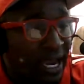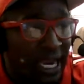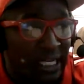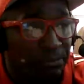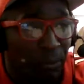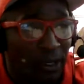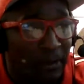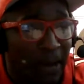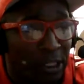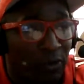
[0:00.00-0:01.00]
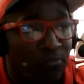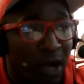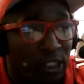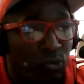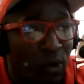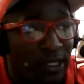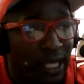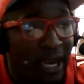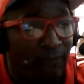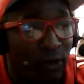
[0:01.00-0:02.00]
and pretty much a must-win
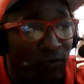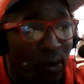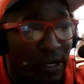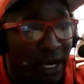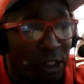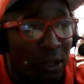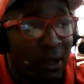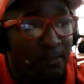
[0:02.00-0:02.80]
game for the 49ers